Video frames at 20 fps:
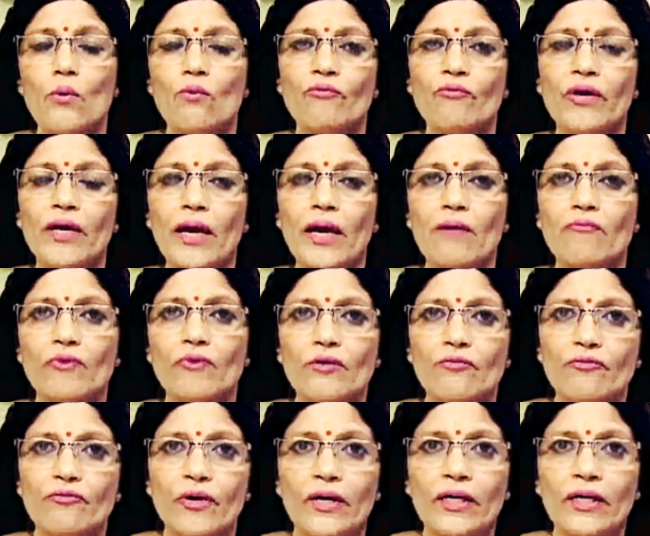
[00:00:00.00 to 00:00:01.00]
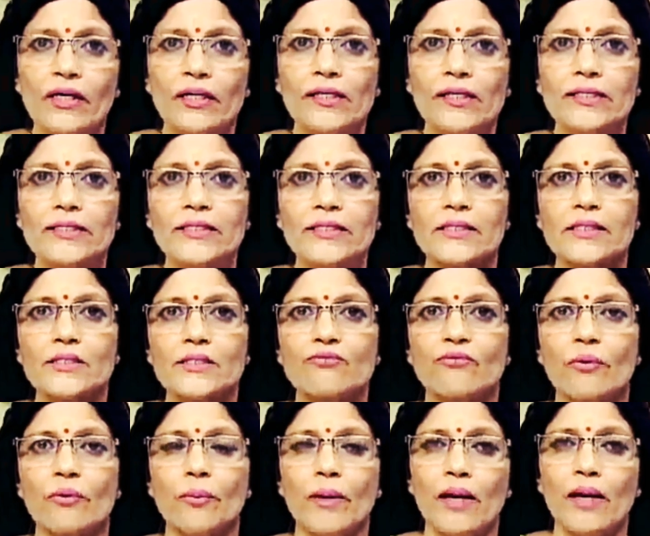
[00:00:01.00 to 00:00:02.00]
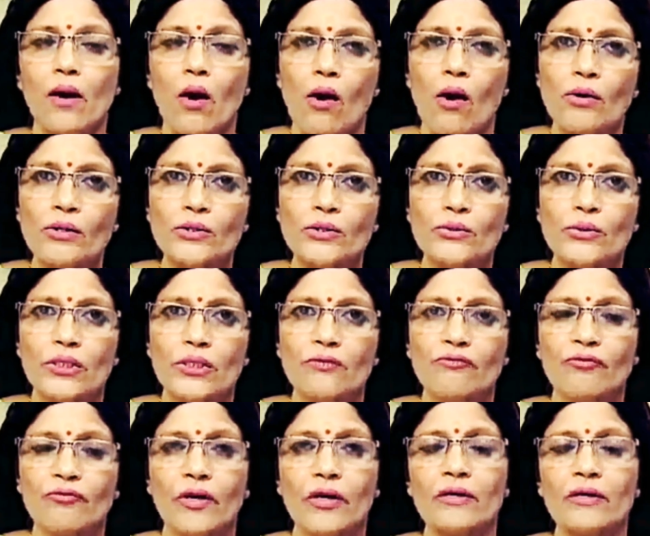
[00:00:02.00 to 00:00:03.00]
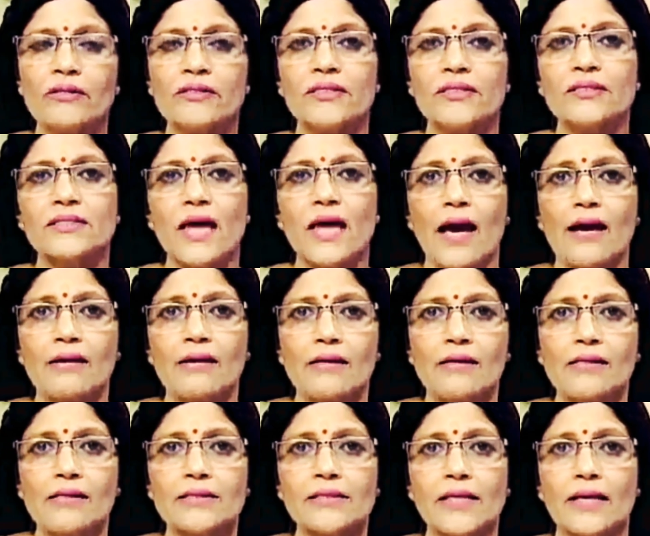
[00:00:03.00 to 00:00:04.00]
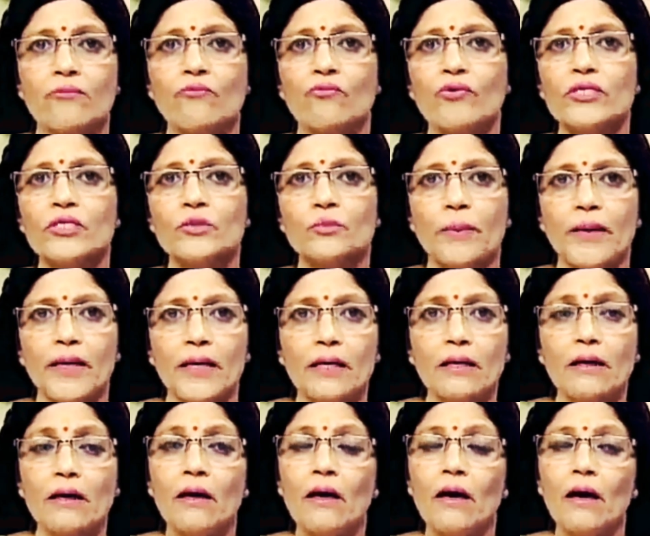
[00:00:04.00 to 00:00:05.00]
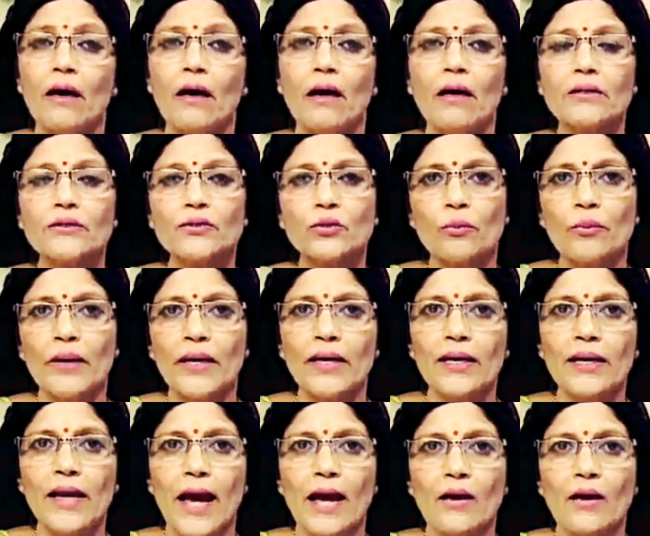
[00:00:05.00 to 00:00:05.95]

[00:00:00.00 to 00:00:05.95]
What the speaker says: We have different cultures, we belong to different societies and we speak so many